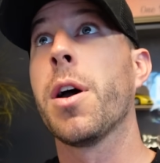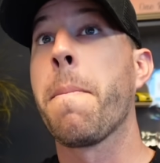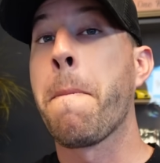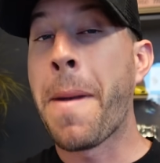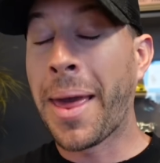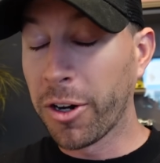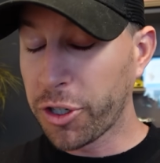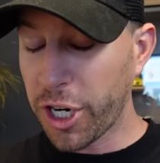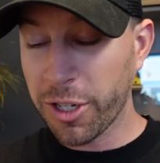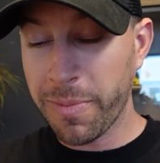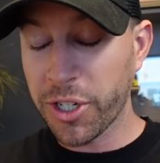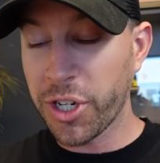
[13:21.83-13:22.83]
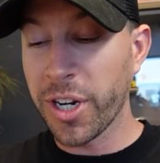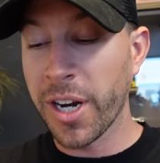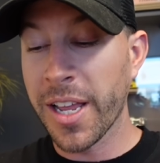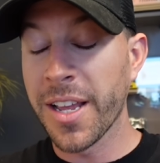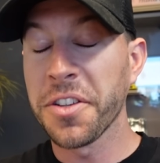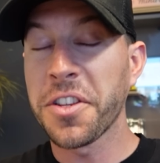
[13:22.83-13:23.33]
manual transmission it
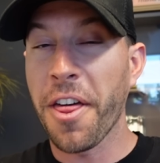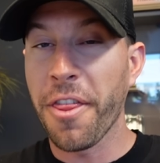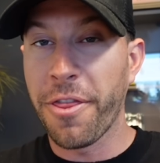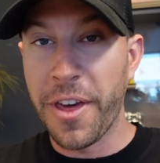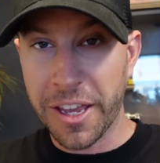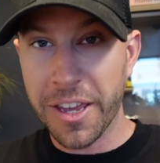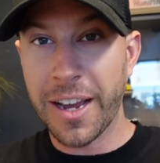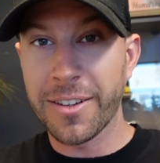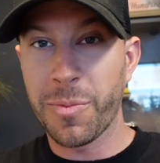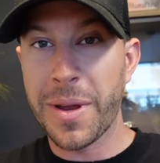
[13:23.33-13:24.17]
is. Thank you guys for